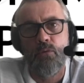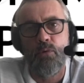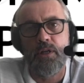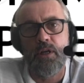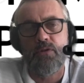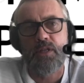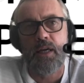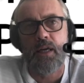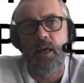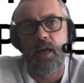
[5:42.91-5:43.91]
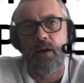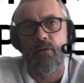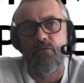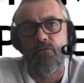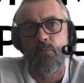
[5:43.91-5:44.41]
We don't take care
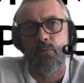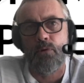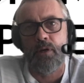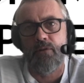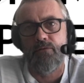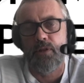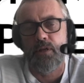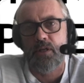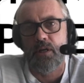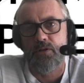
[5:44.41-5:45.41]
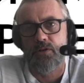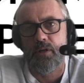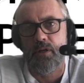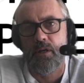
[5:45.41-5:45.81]
of football enough in this country.